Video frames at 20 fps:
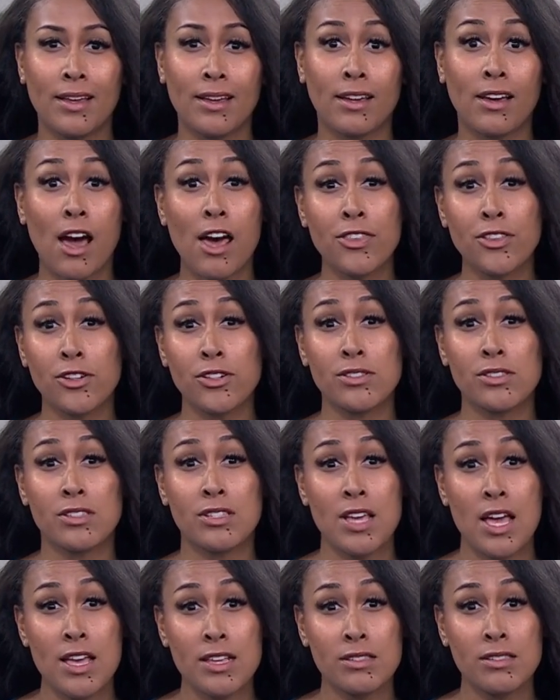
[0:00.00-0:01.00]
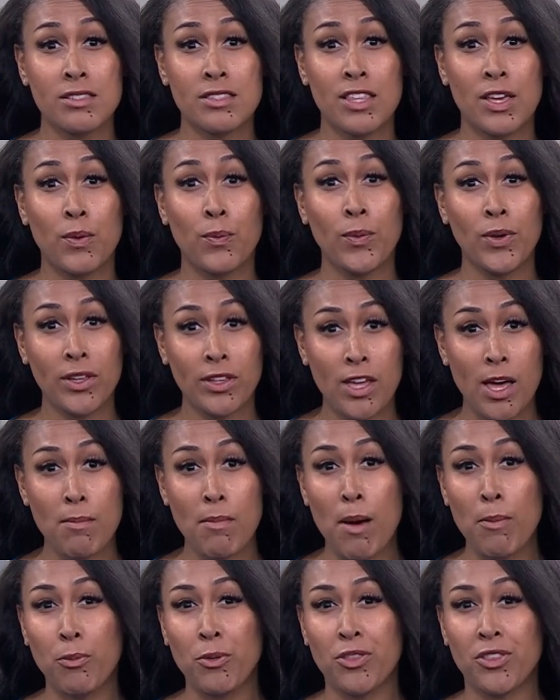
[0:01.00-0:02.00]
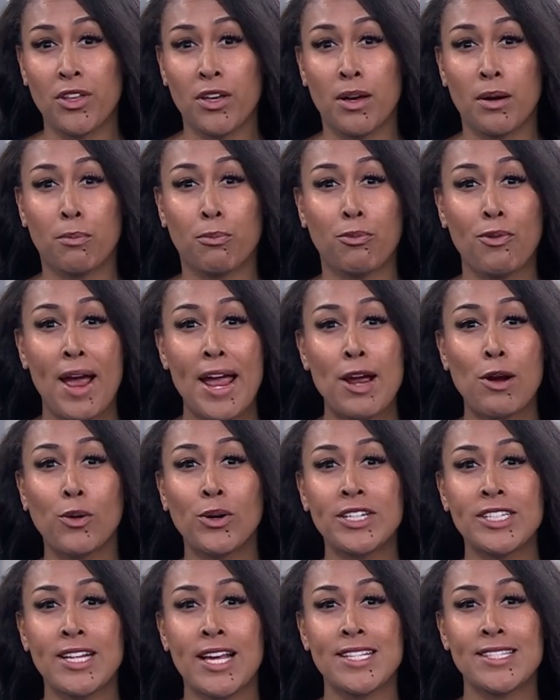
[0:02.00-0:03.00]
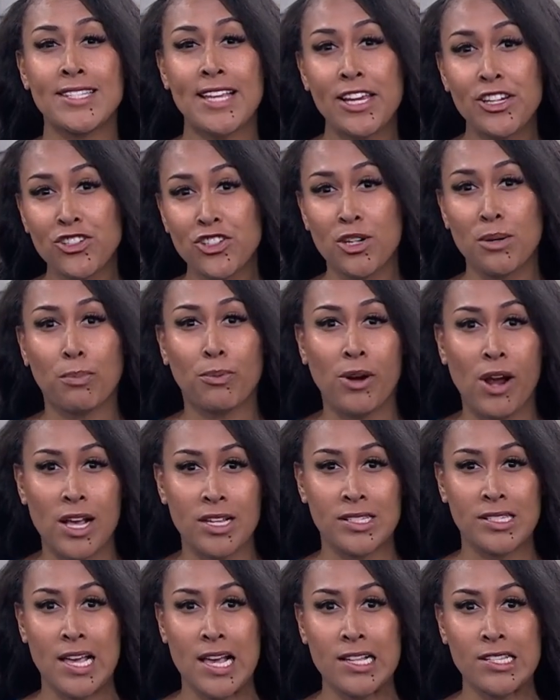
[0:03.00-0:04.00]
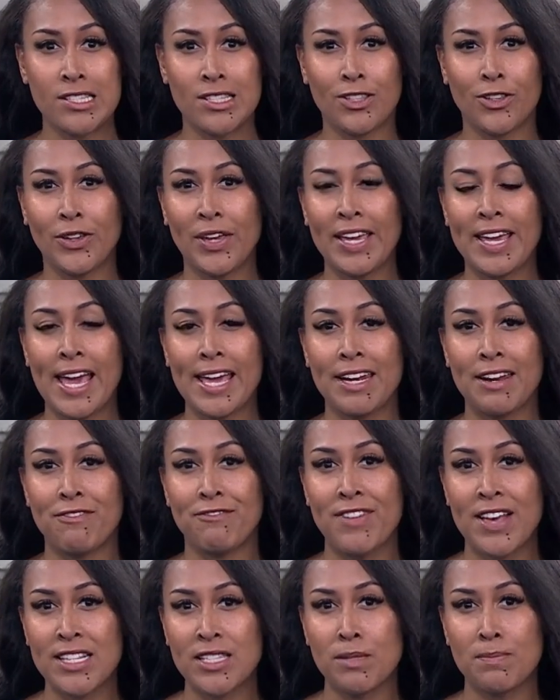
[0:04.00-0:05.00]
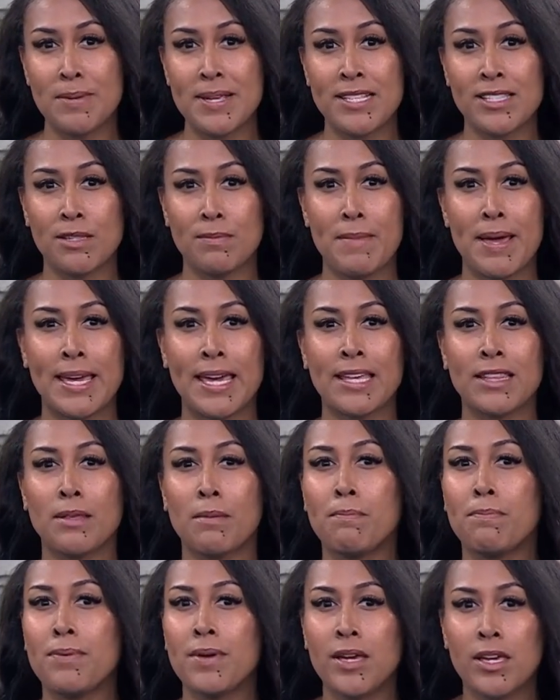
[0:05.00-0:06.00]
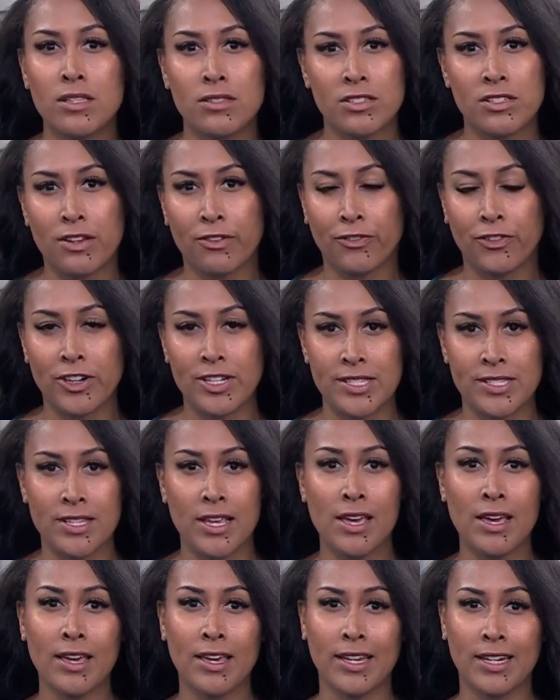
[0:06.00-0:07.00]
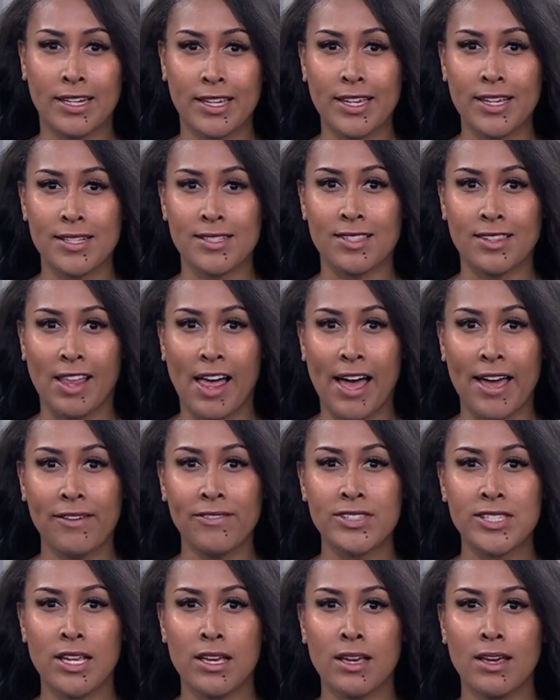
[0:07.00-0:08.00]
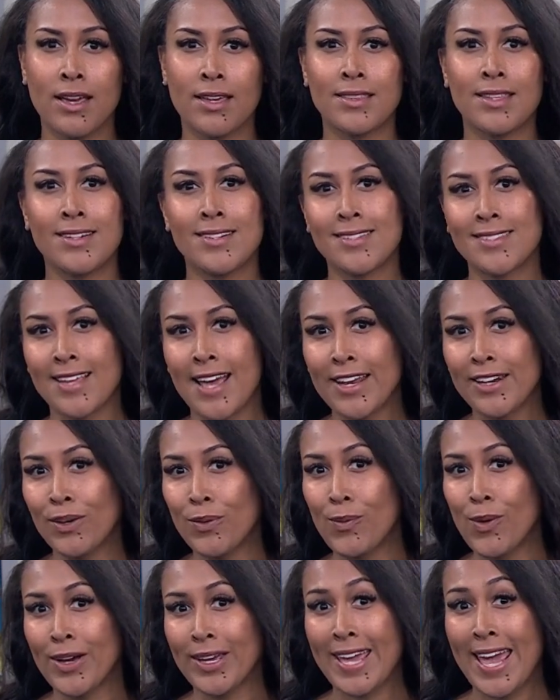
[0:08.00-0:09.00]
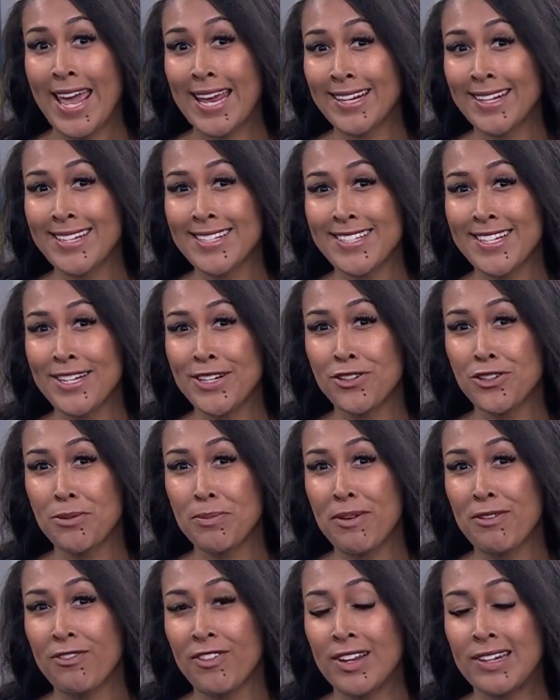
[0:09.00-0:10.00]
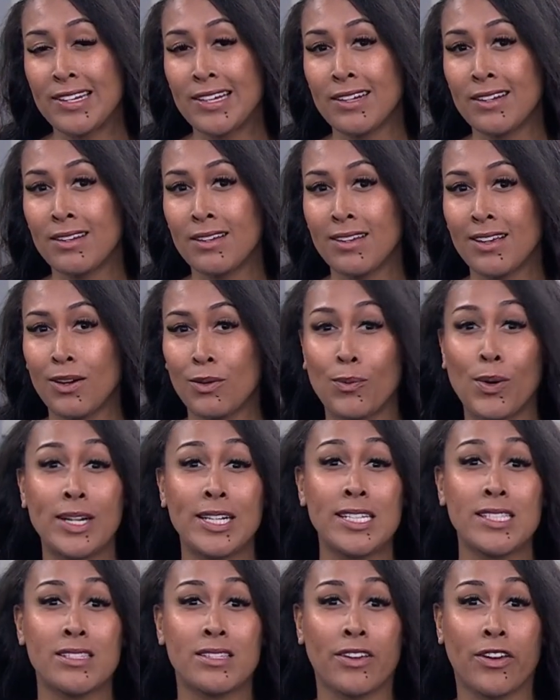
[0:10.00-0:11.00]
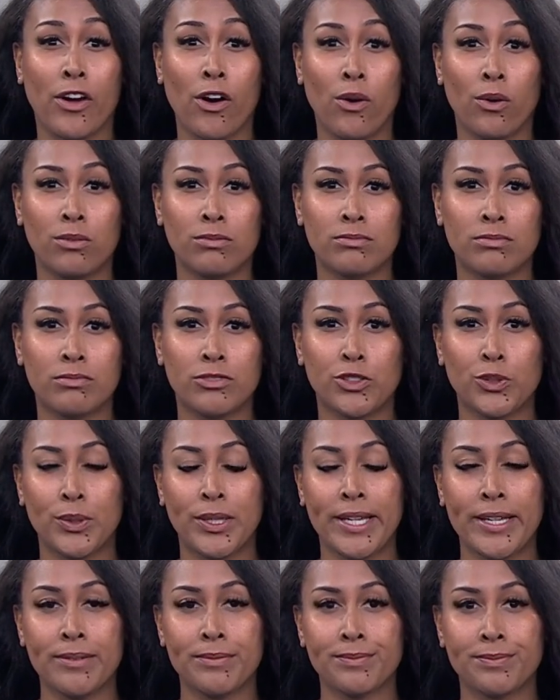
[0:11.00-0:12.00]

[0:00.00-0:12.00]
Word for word: Gothard says they will come up with a prioritization process looking at investments making the biggest difference in kids' lives and then deciding what can continue to be funded and what needs to go. Julie?